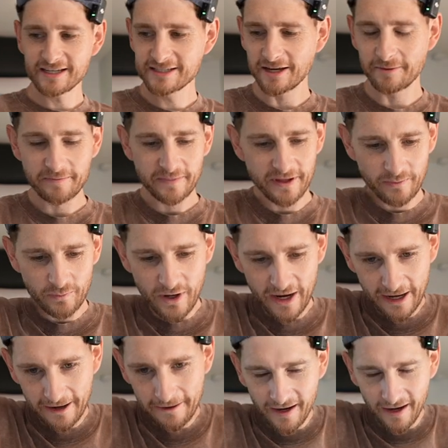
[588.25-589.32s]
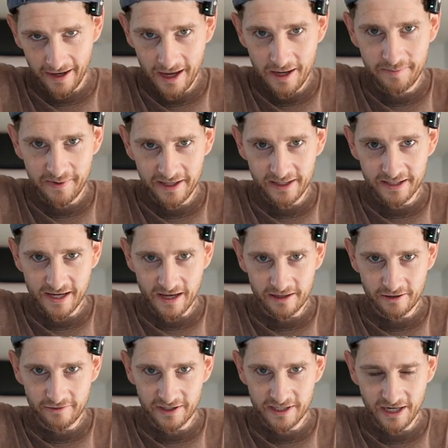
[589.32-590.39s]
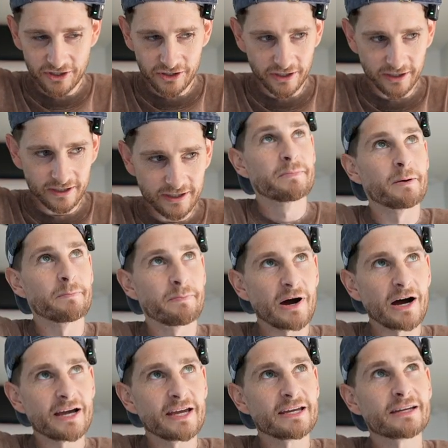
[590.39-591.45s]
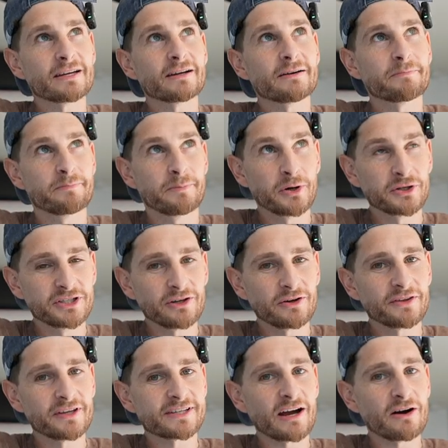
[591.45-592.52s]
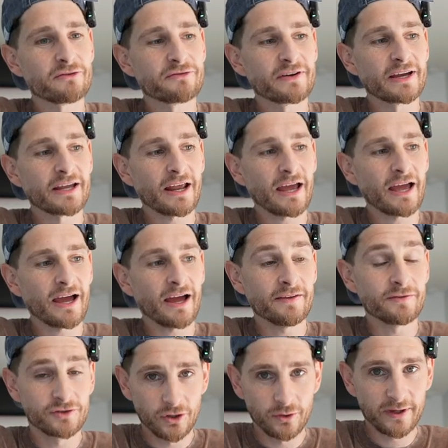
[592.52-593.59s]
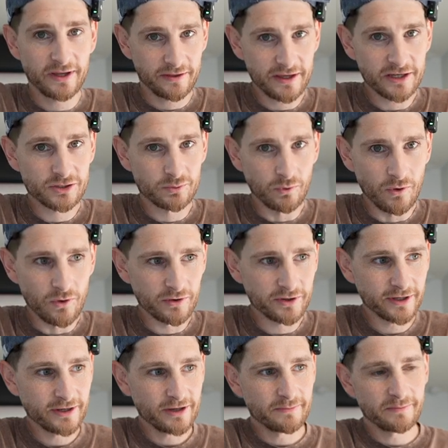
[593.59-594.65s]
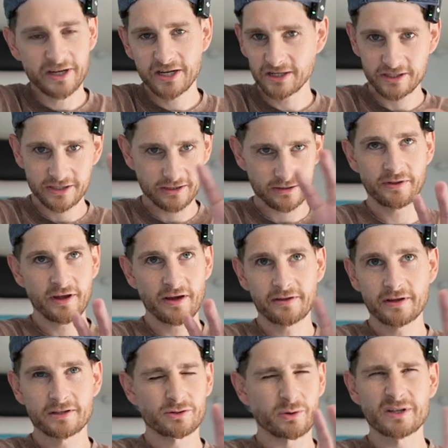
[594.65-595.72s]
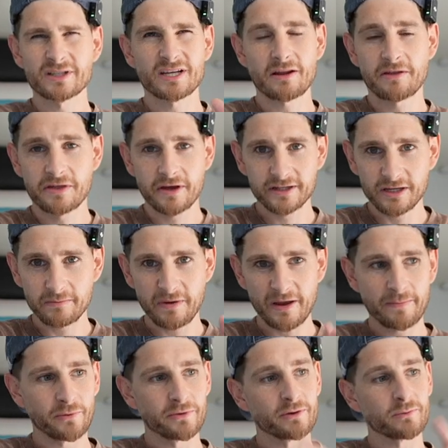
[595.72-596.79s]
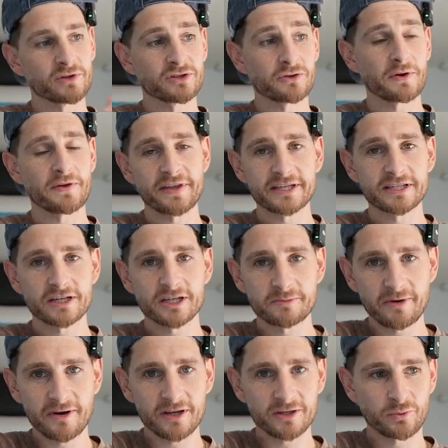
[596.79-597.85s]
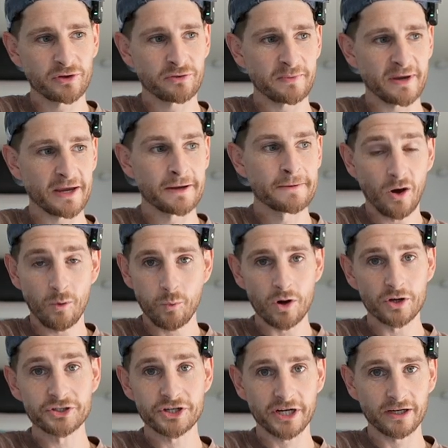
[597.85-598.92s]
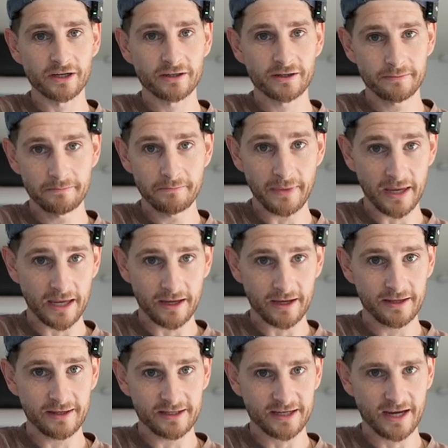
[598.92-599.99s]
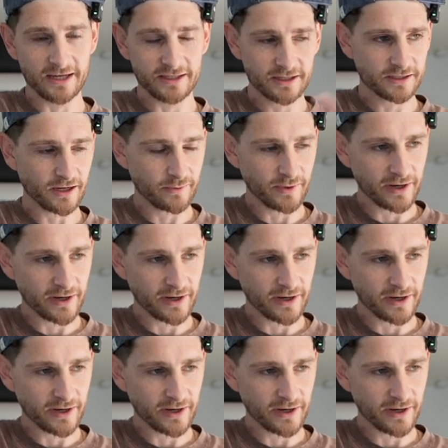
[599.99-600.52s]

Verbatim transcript: is something where I hate being the center of attention, but buying, putting on this outfit and doing this walk because the other twenty, thirty people that were doing this experience with me are watching me in this case, because I